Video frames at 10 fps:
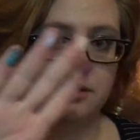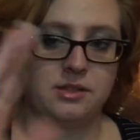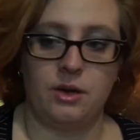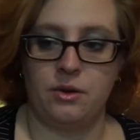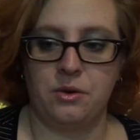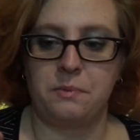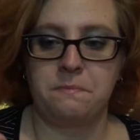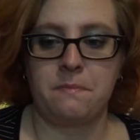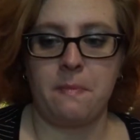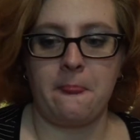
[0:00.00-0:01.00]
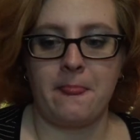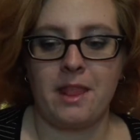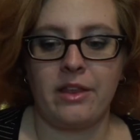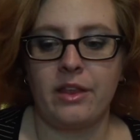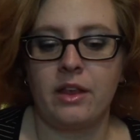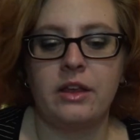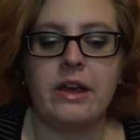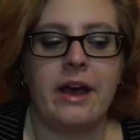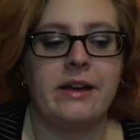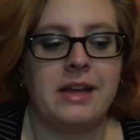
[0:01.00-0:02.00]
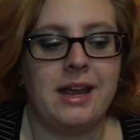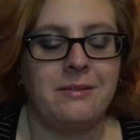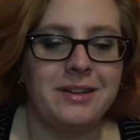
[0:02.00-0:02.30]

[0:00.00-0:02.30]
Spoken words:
So I can't